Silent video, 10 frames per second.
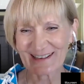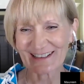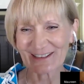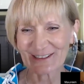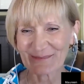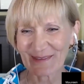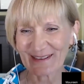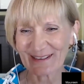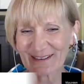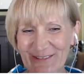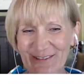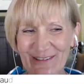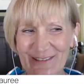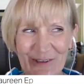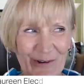and Jim. Thank you.
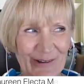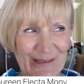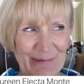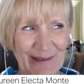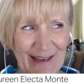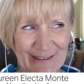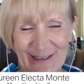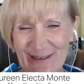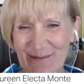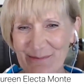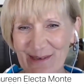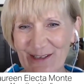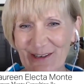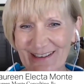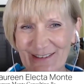You know how deeply honored I am to be
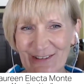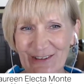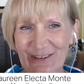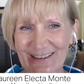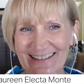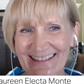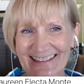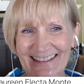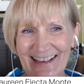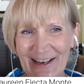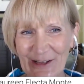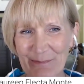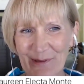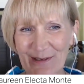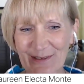here. I consider
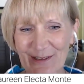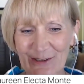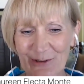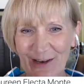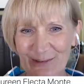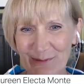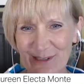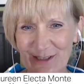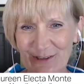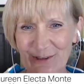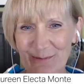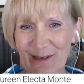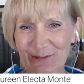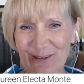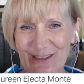Gallup and, and you guys in particular my
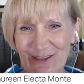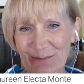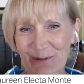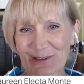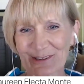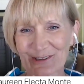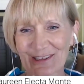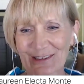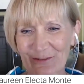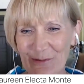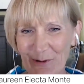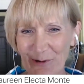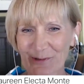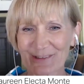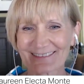strategic partners, and I love you both.